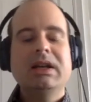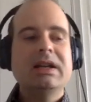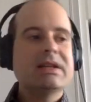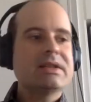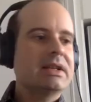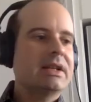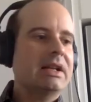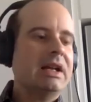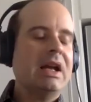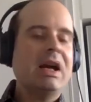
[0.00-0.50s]

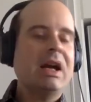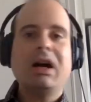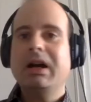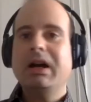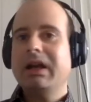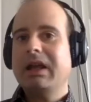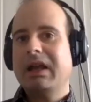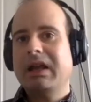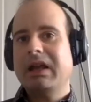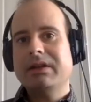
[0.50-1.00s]
is it a
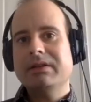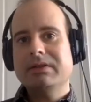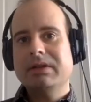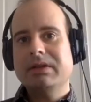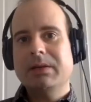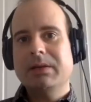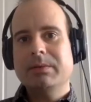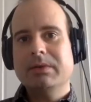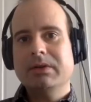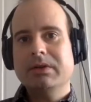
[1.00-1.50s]
high end
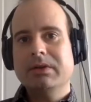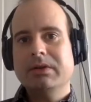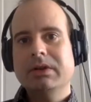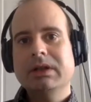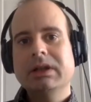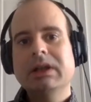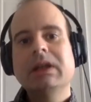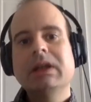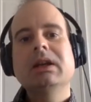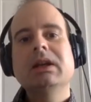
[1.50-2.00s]

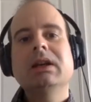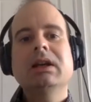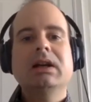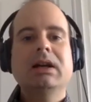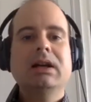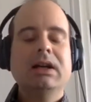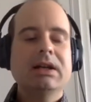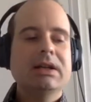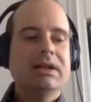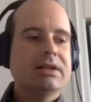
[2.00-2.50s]
neighborhood
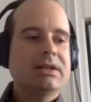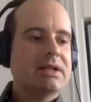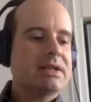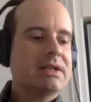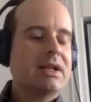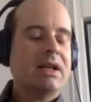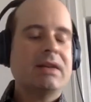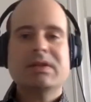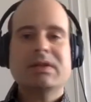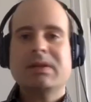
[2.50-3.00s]
uh,
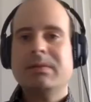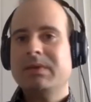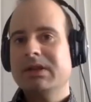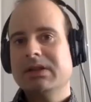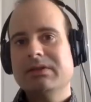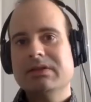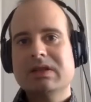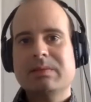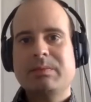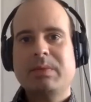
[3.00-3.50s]
does it have
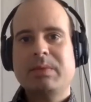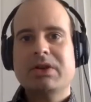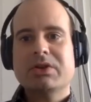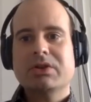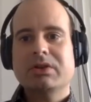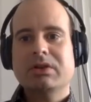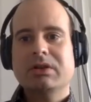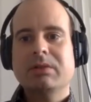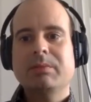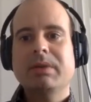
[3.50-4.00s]
something else
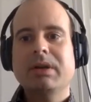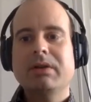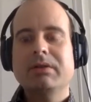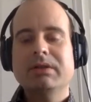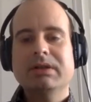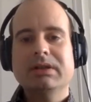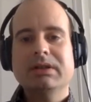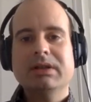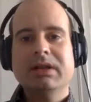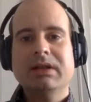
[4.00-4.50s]
special about
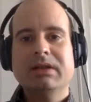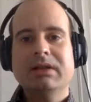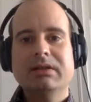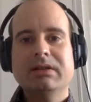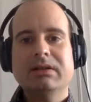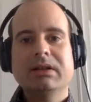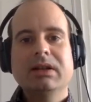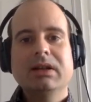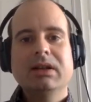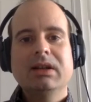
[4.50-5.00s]
it and
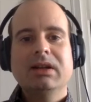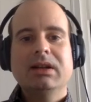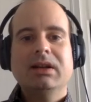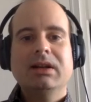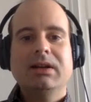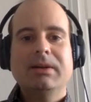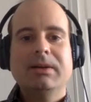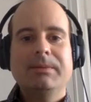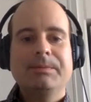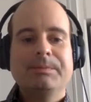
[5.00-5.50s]

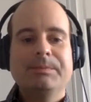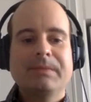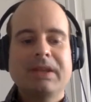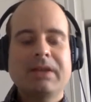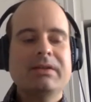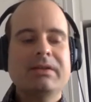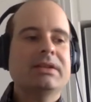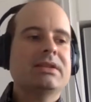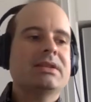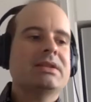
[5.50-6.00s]
um,
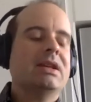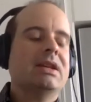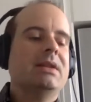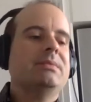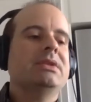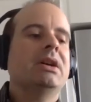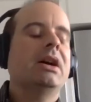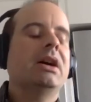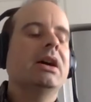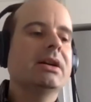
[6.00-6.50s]
you know at the
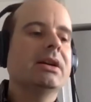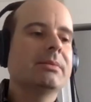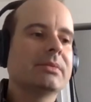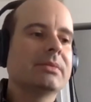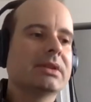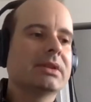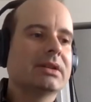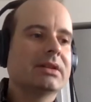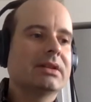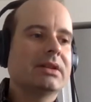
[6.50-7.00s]
same
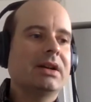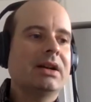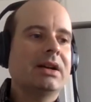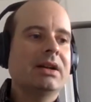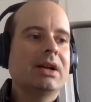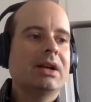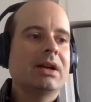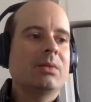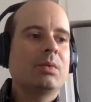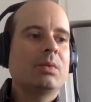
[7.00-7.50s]
time
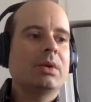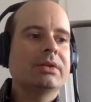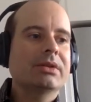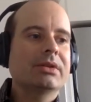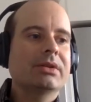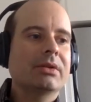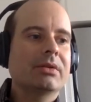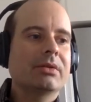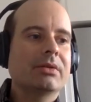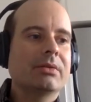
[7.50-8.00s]
I, I,
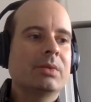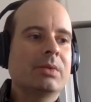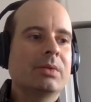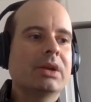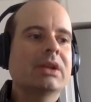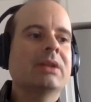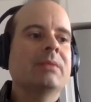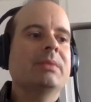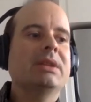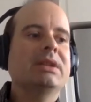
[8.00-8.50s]
wonder
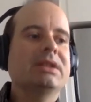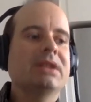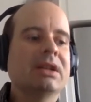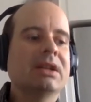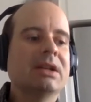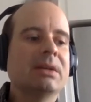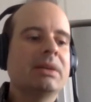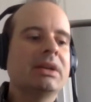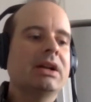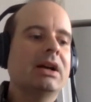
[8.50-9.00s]
what can be
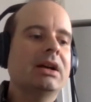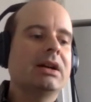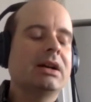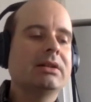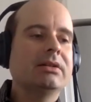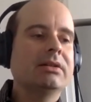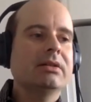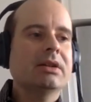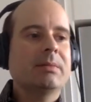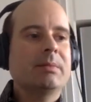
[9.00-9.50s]
done i mean I,
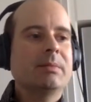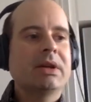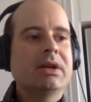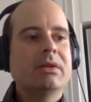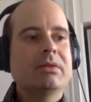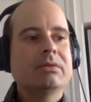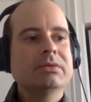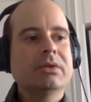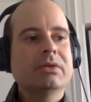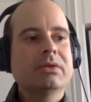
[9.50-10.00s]
I look at my
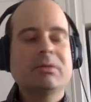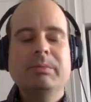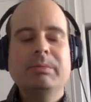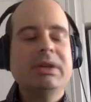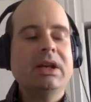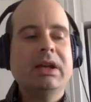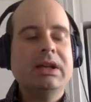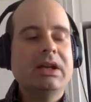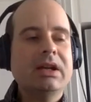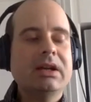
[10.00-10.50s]
own local
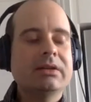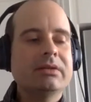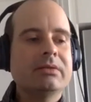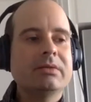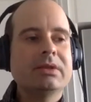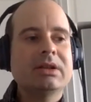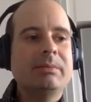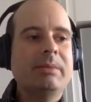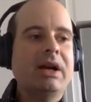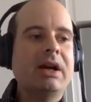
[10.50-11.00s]
bia i don't
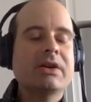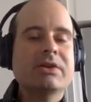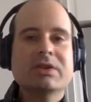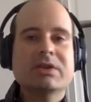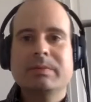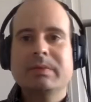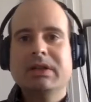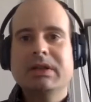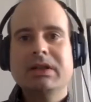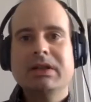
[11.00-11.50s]
want to
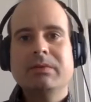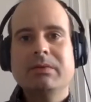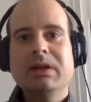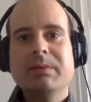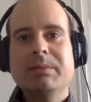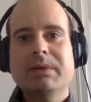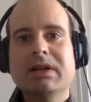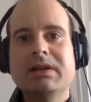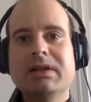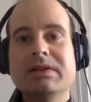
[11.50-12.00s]
bash them in any way
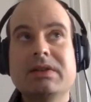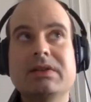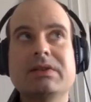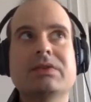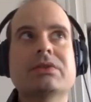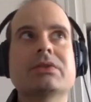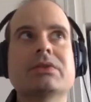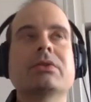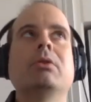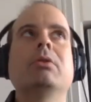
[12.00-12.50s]
but i see
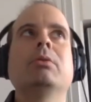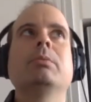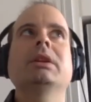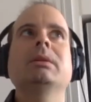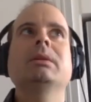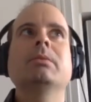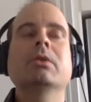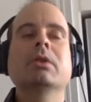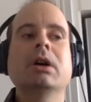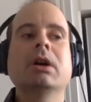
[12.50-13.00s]
so
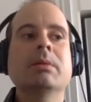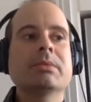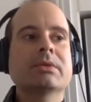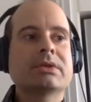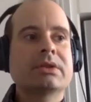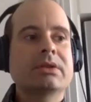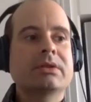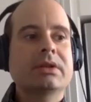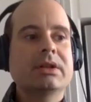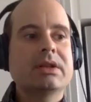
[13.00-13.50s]
many more
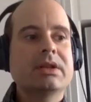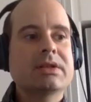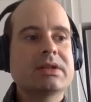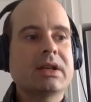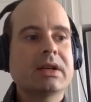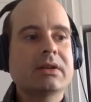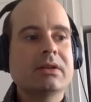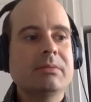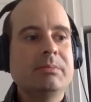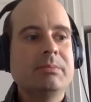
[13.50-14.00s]
opportunities
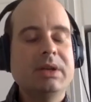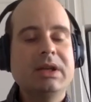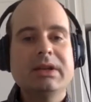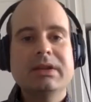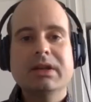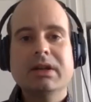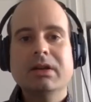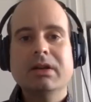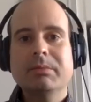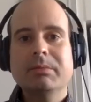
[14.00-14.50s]
that could be
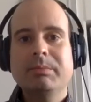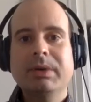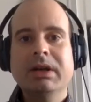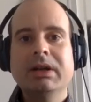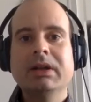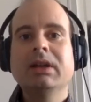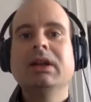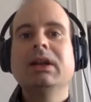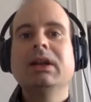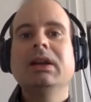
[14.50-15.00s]
there
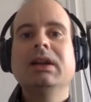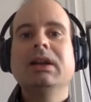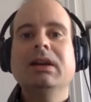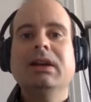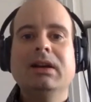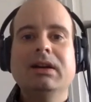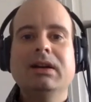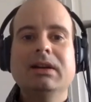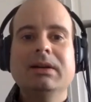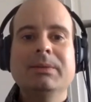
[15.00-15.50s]
but
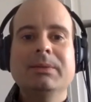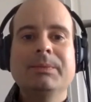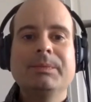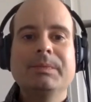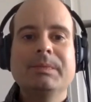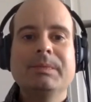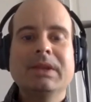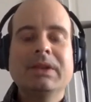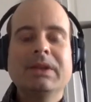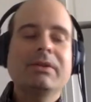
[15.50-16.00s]

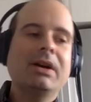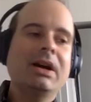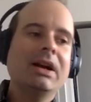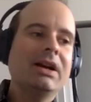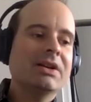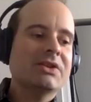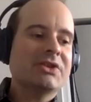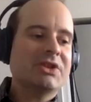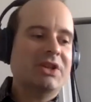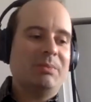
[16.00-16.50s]
um, you know,
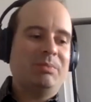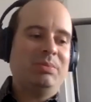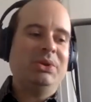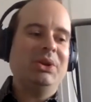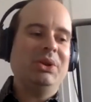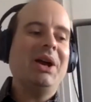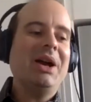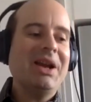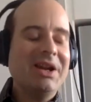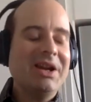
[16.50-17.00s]
I actually
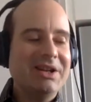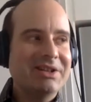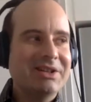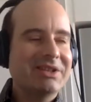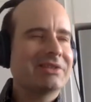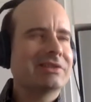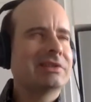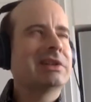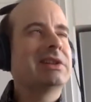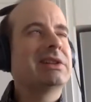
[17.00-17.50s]
applied
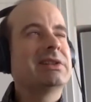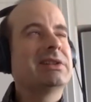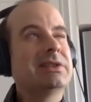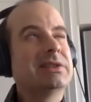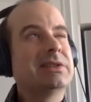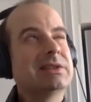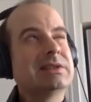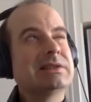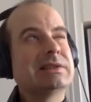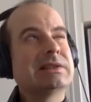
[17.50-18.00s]

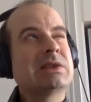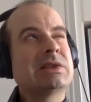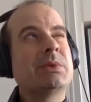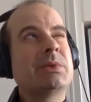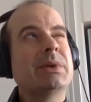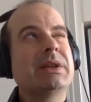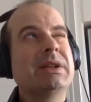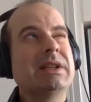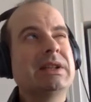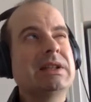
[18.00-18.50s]
in
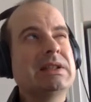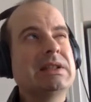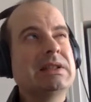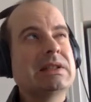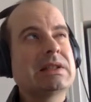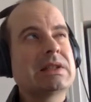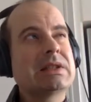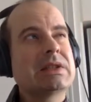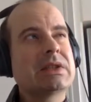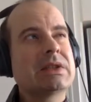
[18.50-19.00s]

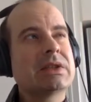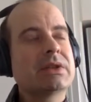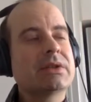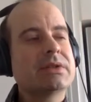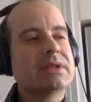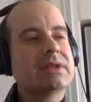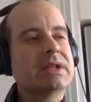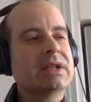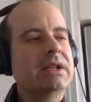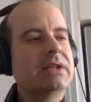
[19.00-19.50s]

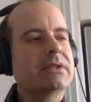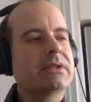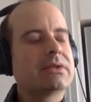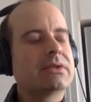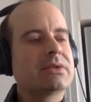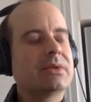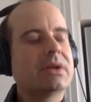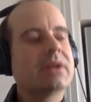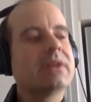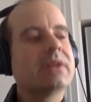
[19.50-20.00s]
2013 or
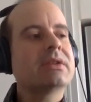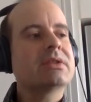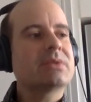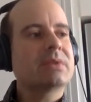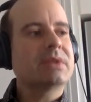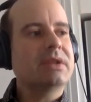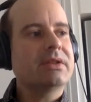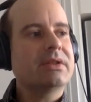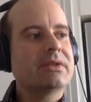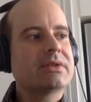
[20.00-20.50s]
tw- I think it's
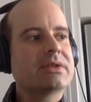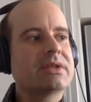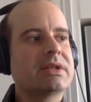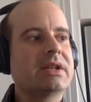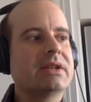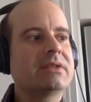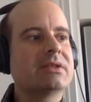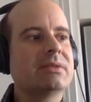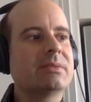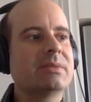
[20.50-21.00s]

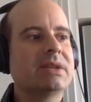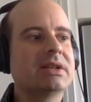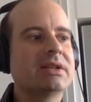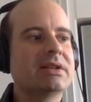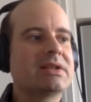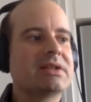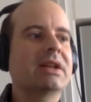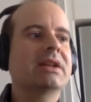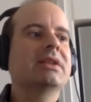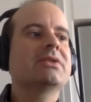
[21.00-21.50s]
2013 to be an
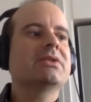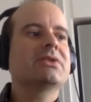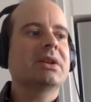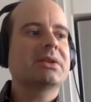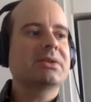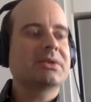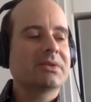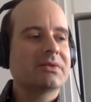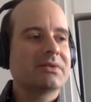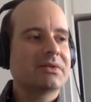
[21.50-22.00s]
executive
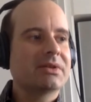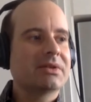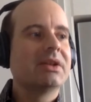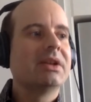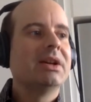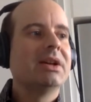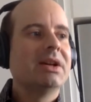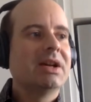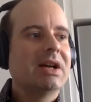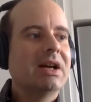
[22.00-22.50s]
director of,
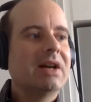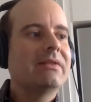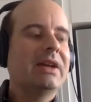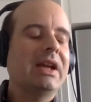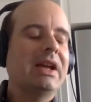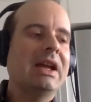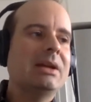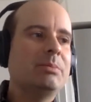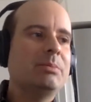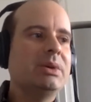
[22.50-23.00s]

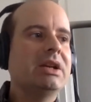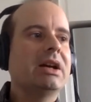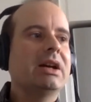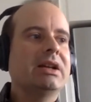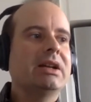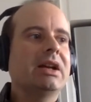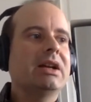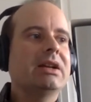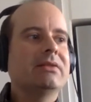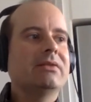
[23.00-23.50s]
of a
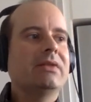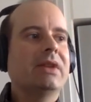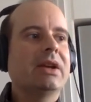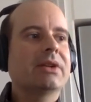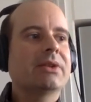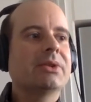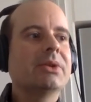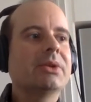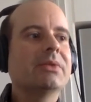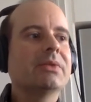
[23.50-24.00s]
BIA in
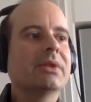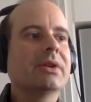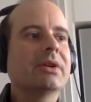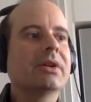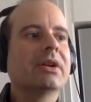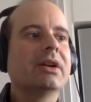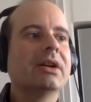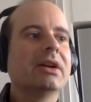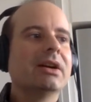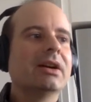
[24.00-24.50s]

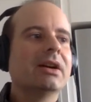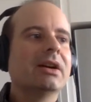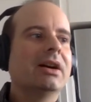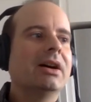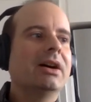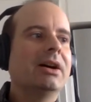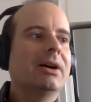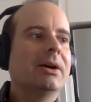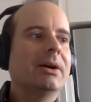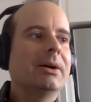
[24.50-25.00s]
Vancouver
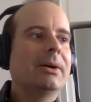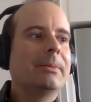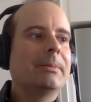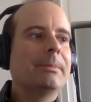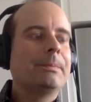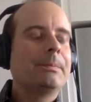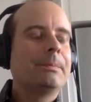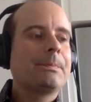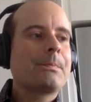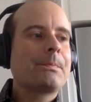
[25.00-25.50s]

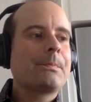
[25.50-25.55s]
um,